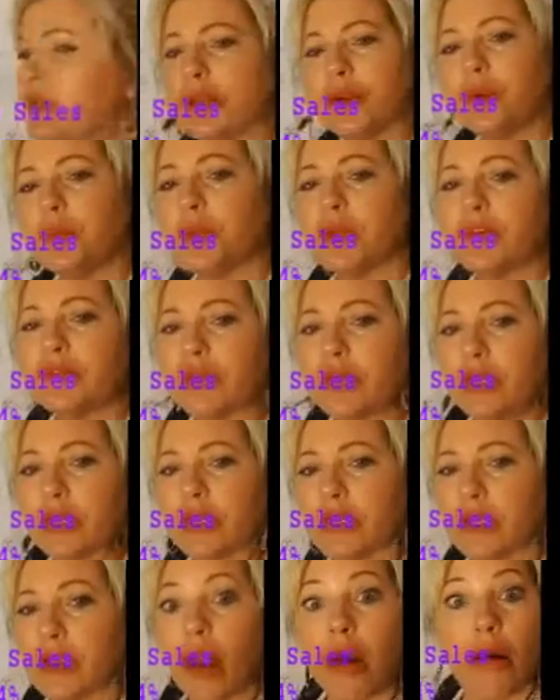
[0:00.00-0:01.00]
100 PV?
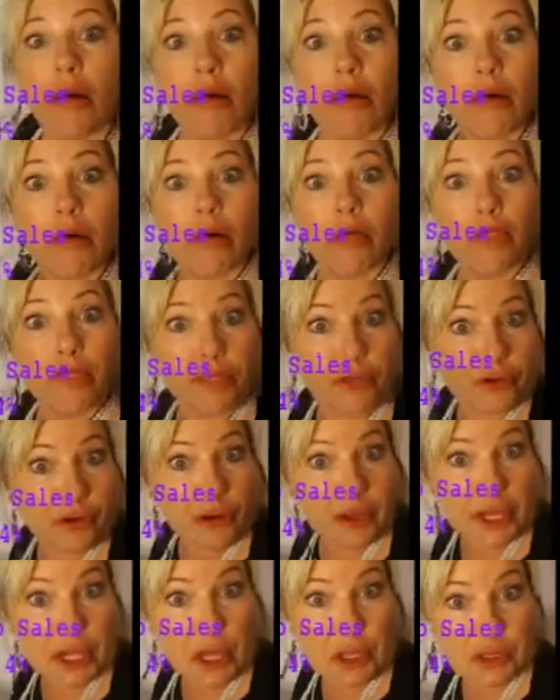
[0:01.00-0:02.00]

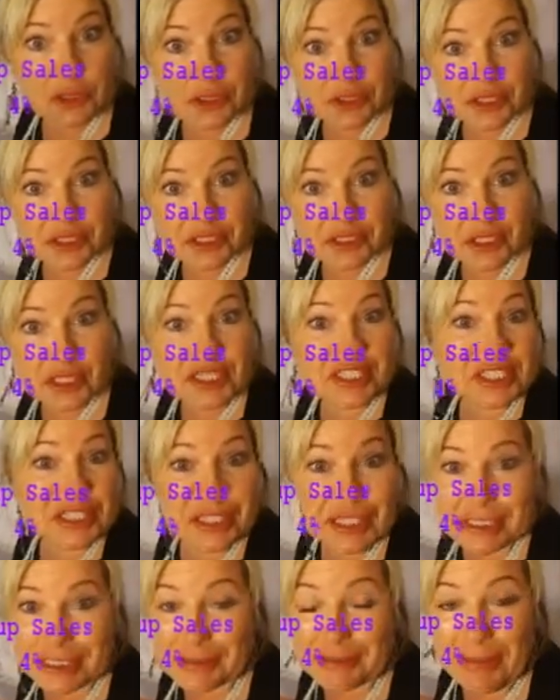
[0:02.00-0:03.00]
$30, because it
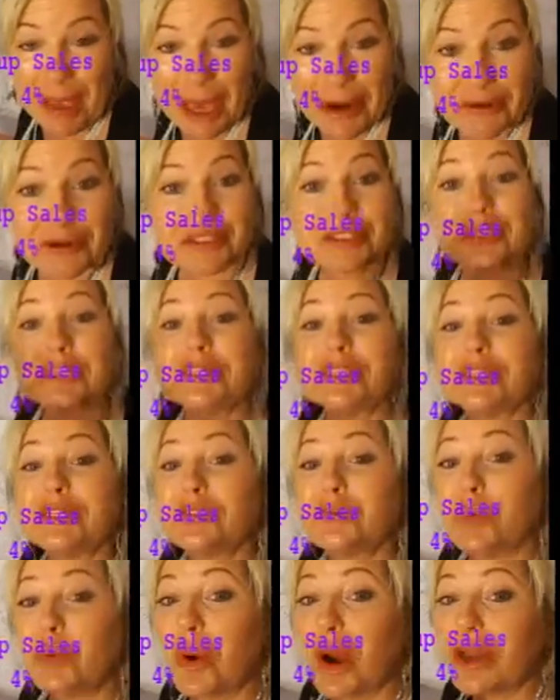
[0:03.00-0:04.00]
doesn't matter as long as
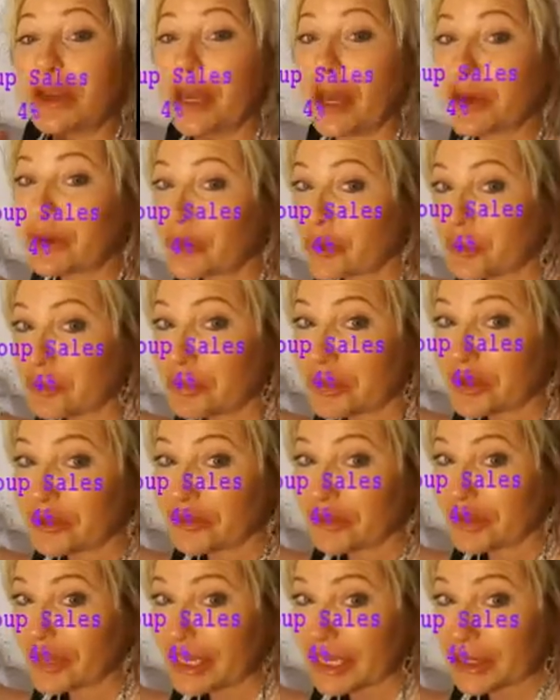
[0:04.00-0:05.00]
it's 100
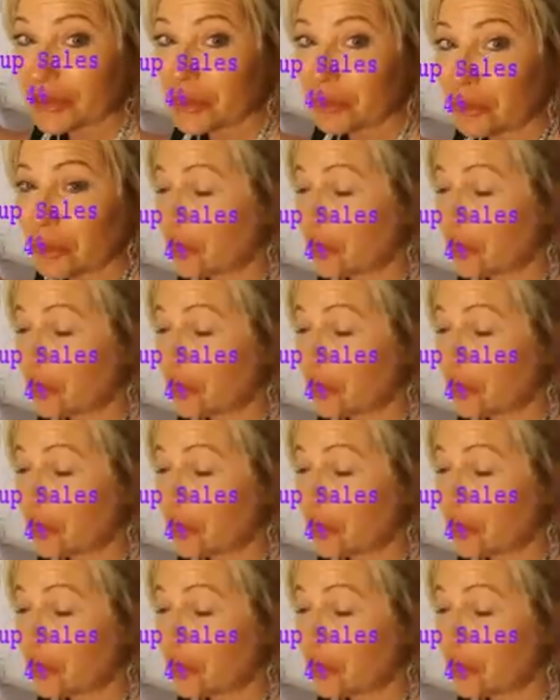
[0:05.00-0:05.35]
PV or